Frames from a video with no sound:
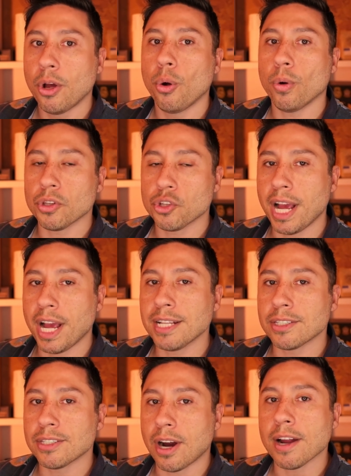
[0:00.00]
well,
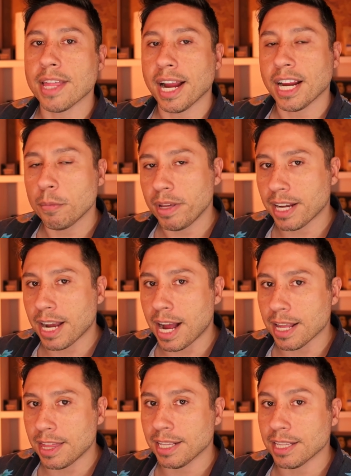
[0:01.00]
chances are that could be the kind
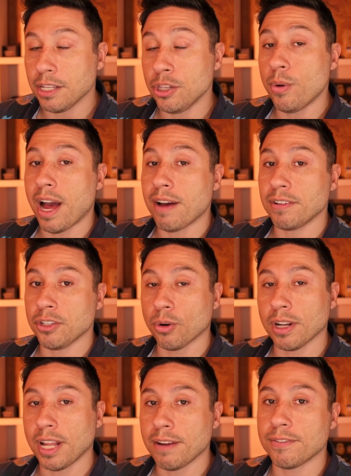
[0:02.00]
of thing that you have in your life